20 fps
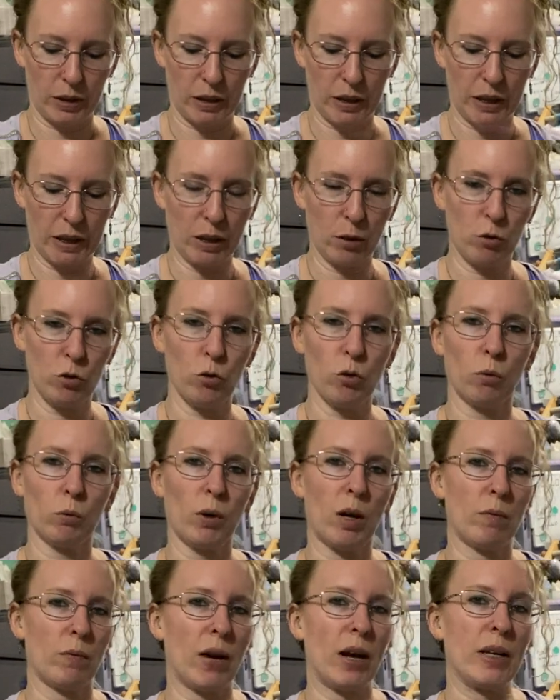it gives you a
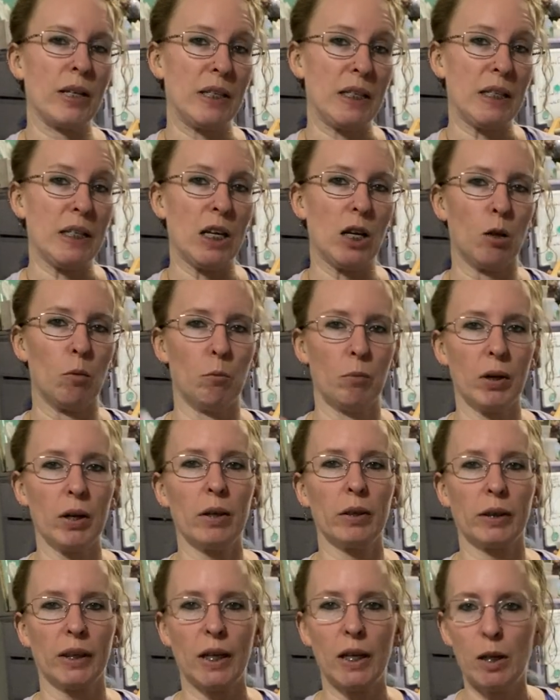rough idea,
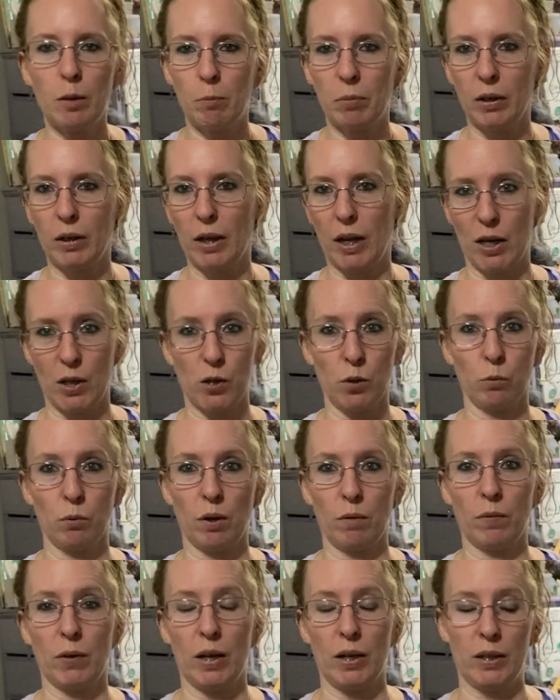but keep it as a
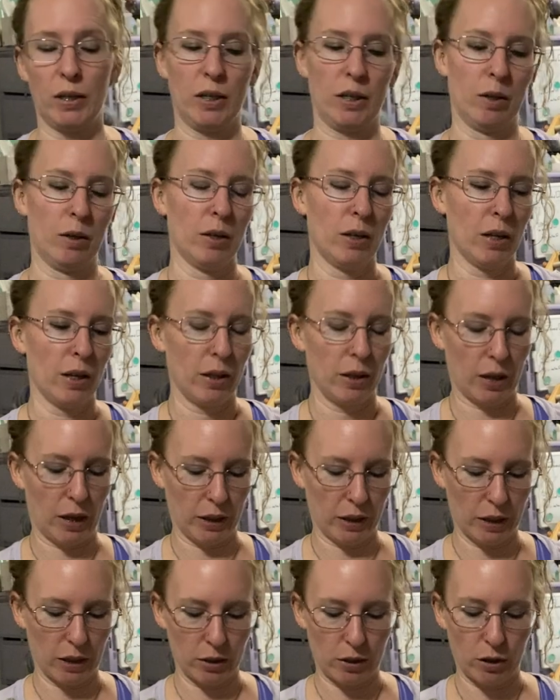rough idea. I
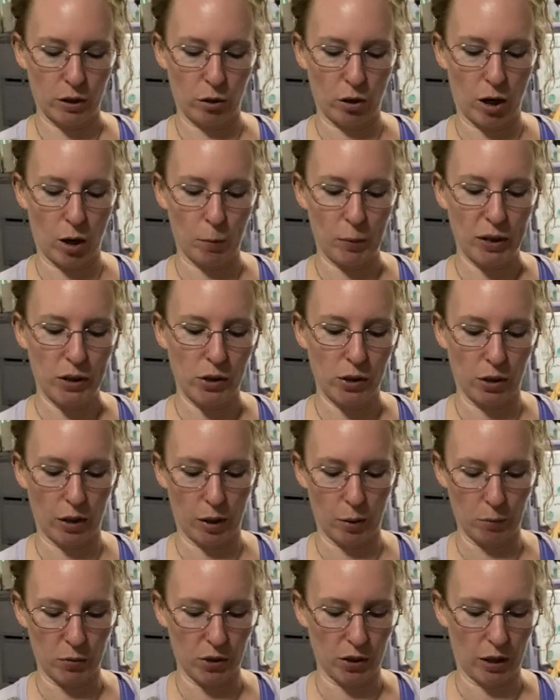can't tell you how many
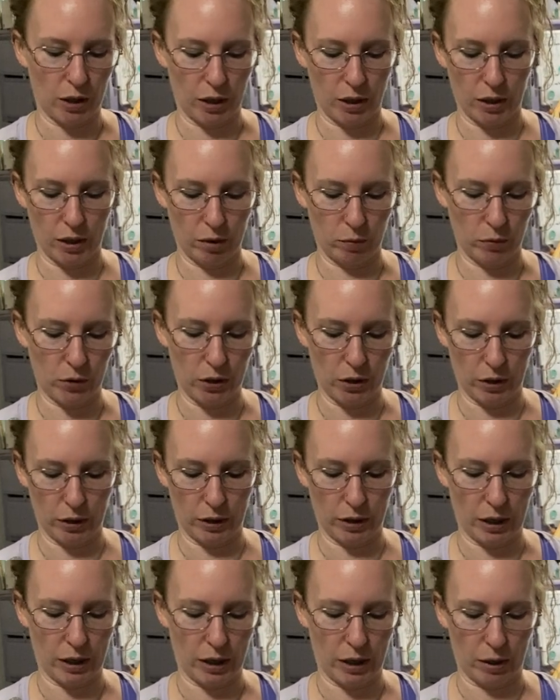times I have
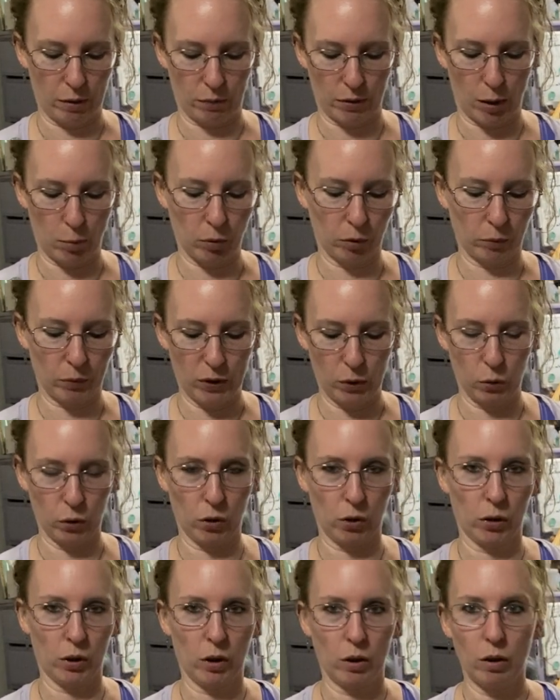done a fabric
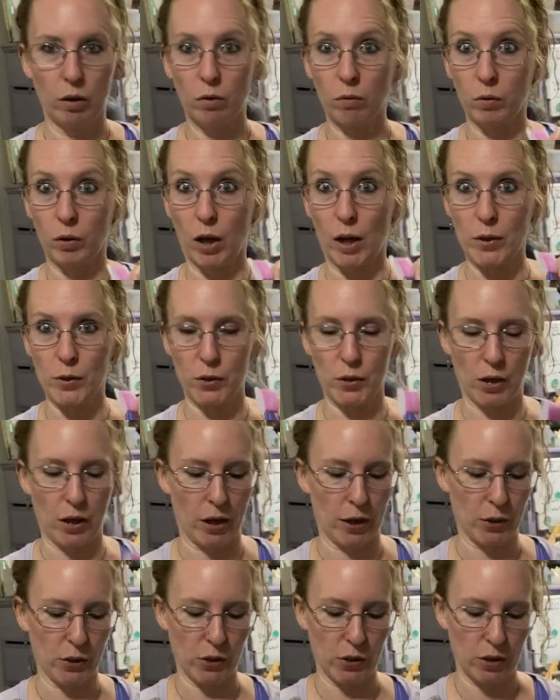viewer floss
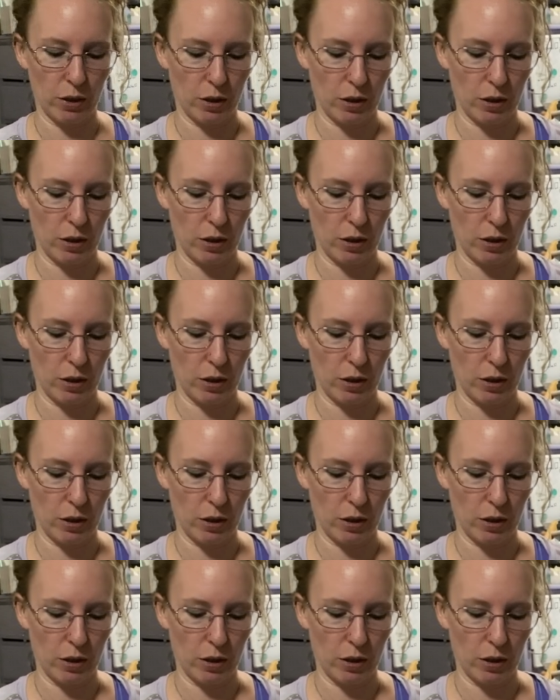toss,